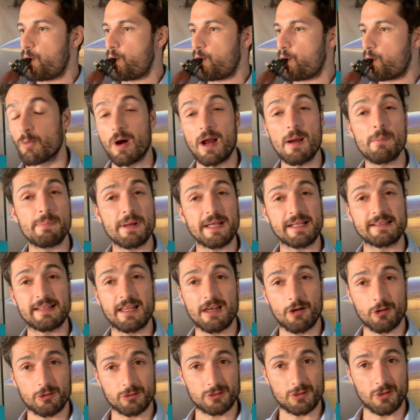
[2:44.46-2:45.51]
While playing the
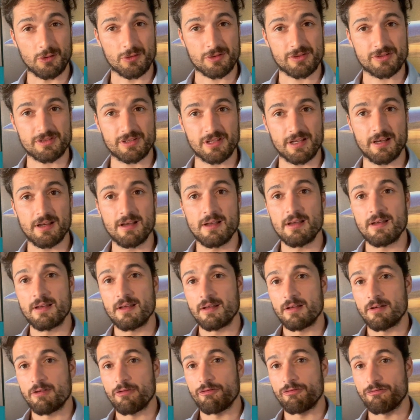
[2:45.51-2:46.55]
long tones,
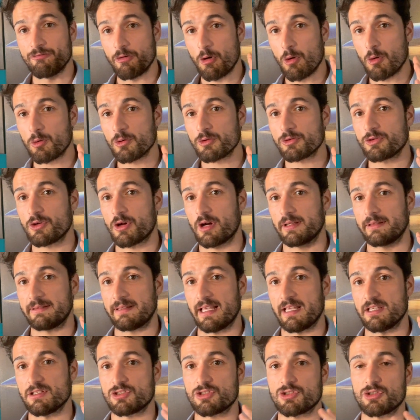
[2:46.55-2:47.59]
focus your
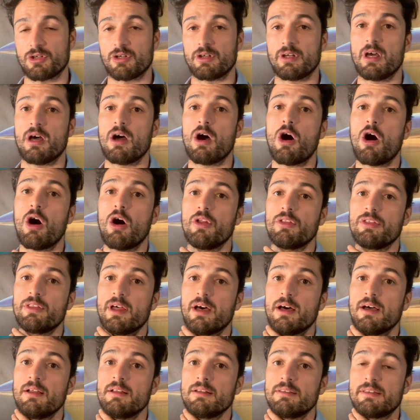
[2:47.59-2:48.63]
attention on
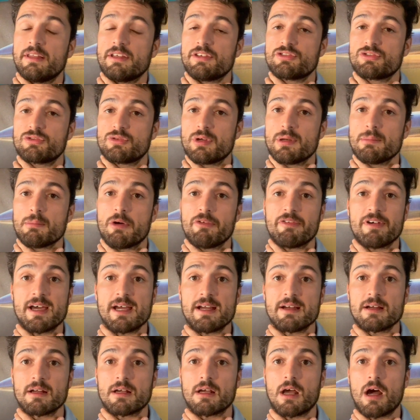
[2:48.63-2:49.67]
the stream of
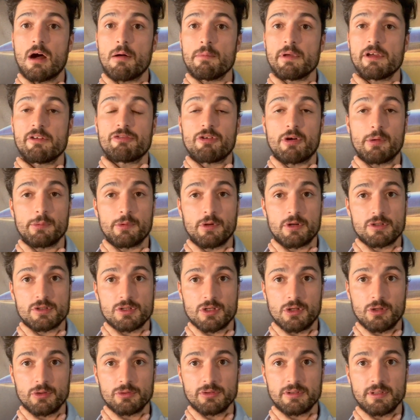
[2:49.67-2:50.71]
air coming from your
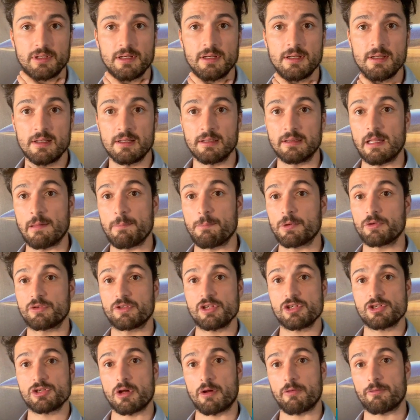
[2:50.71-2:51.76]
throat, the
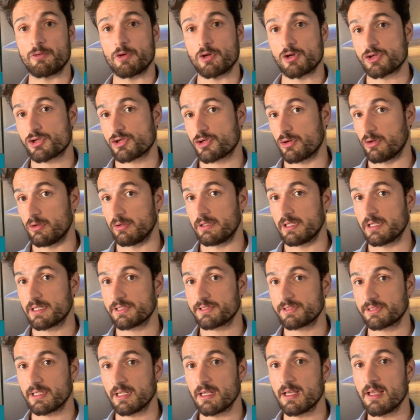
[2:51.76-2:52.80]
position of your
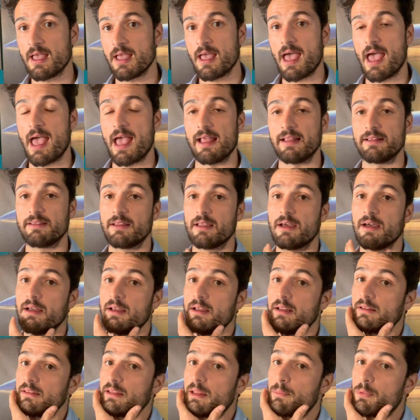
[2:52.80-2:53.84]
shoulders, and
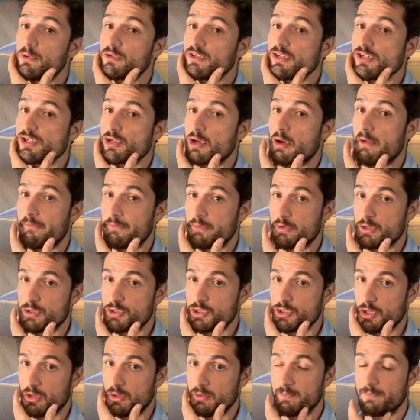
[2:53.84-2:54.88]
the position of your
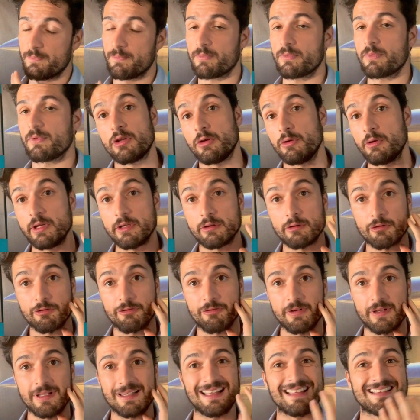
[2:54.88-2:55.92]
jaw. You need to
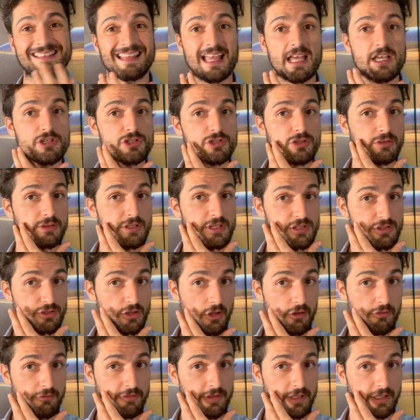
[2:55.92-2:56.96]
feel the tension
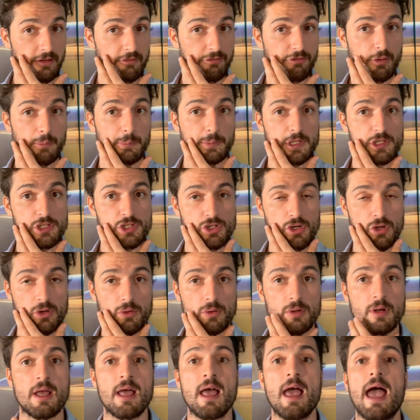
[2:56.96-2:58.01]
dissolving from the
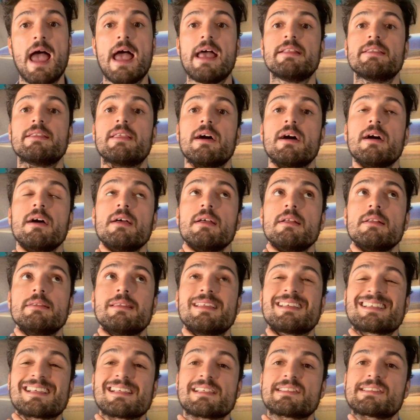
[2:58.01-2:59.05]
jaw, and the
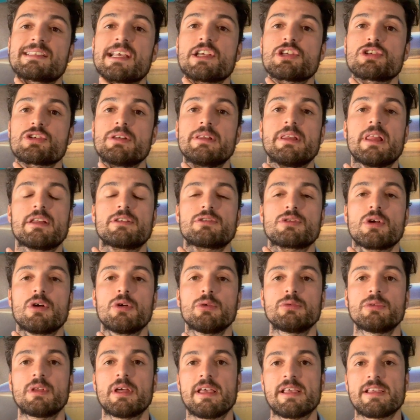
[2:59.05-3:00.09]
sensation in the
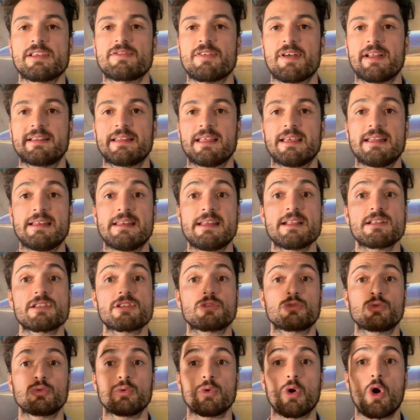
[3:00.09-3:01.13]
throat is that it needs
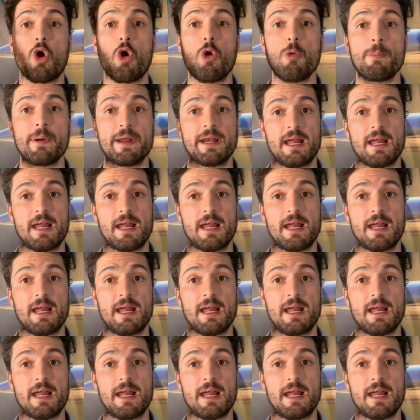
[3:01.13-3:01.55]
to open